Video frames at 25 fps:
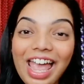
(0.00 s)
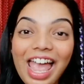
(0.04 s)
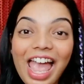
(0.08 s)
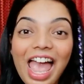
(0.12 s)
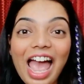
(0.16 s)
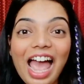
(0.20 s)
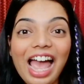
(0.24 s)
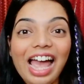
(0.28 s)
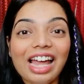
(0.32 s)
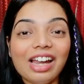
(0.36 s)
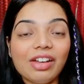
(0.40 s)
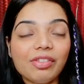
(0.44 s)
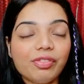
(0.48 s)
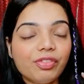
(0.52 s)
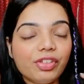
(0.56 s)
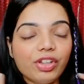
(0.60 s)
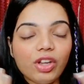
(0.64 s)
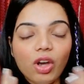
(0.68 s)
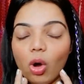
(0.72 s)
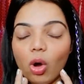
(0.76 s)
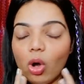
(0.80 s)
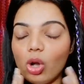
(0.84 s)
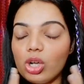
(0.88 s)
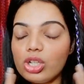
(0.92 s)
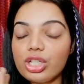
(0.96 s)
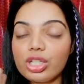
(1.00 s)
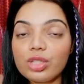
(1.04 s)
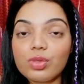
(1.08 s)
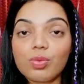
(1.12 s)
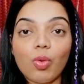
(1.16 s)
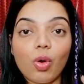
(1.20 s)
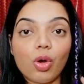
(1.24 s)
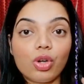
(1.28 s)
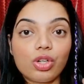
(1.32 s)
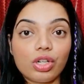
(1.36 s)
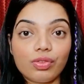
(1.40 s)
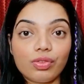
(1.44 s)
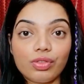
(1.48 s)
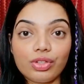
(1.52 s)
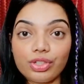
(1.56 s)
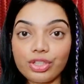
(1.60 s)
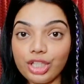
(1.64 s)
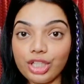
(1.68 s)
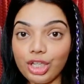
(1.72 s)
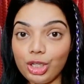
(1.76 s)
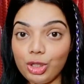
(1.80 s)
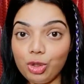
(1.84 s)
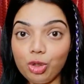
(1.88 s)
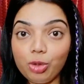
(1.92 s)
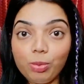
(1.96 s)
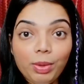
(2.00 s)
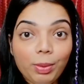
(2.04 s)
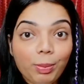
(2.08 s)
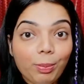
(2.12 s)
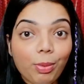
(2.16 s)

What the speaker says: and we all just want our skin to be